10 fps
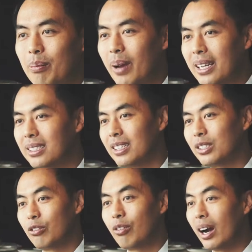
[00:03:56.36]
Best is
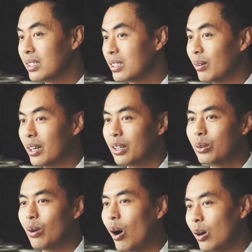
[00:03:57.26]
to find someone
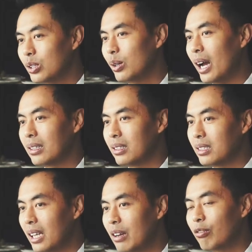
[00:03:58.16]
who also has the
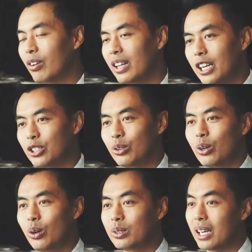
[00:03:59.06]
same financial goals